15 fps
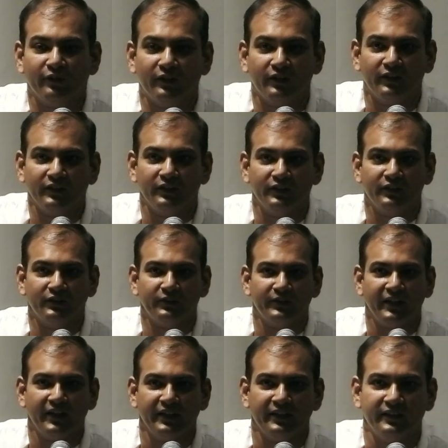for
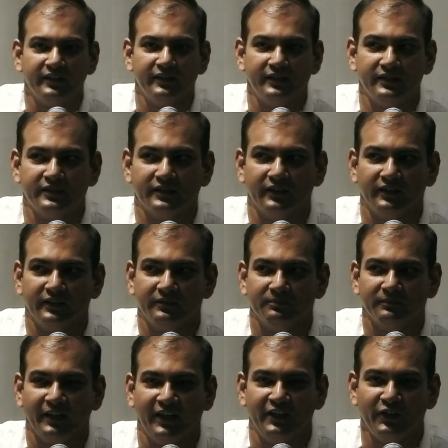today is
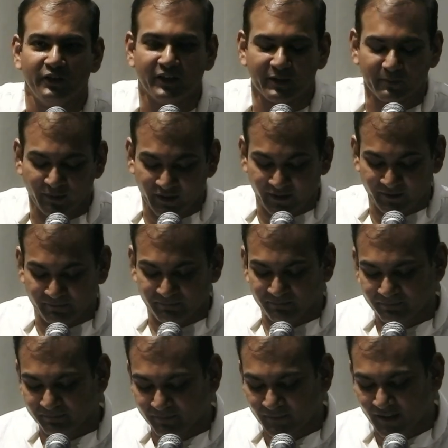enduring burden.
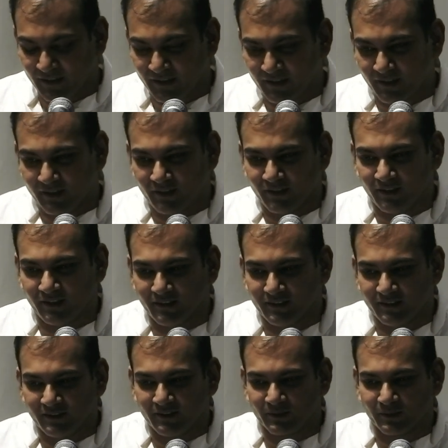
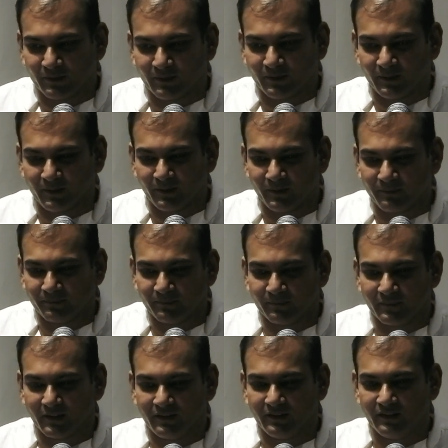So
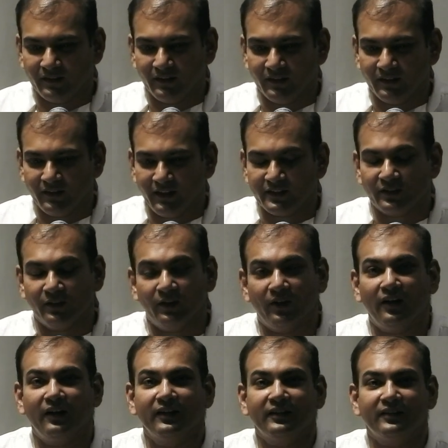it's a
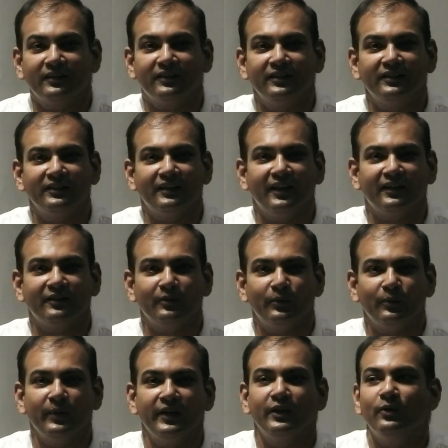lot that
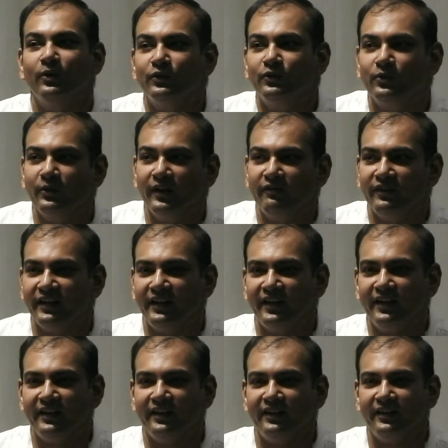we go through every
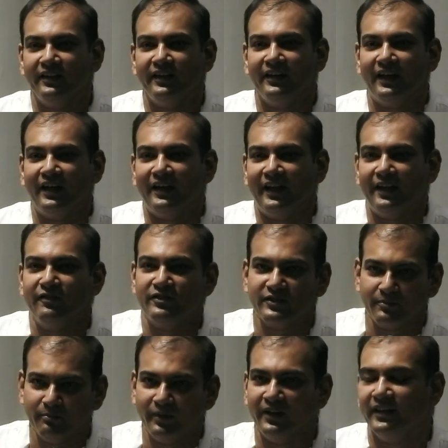day in our
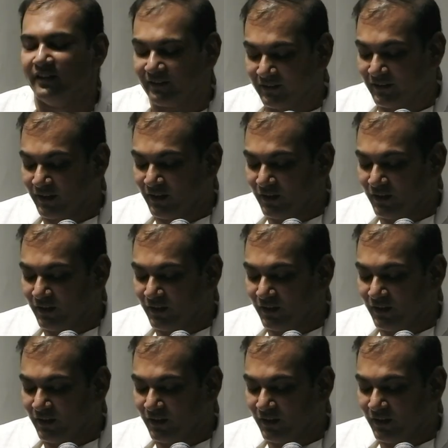lives, burden.